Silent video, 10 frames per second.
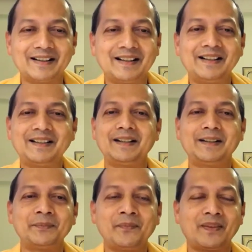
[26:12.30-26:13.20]
He
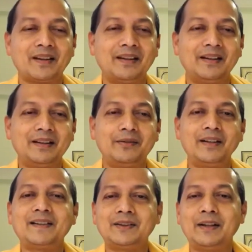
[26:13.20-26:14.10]
said, in the
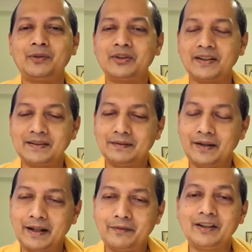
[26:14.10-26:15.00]
West, you have to
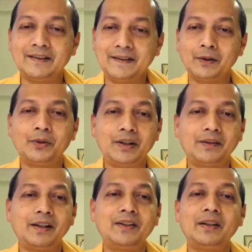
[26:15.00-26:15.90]
justify everything, including
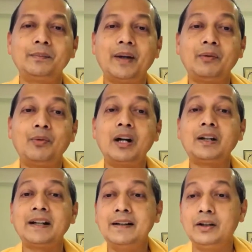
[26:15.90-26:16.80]
religion, by
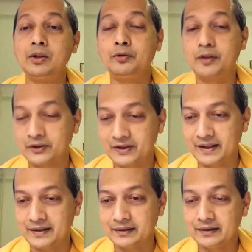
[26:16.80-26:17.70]
what can it do for
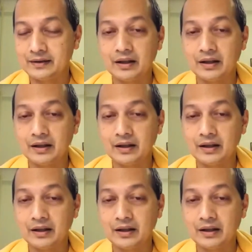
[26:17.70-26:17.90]
society.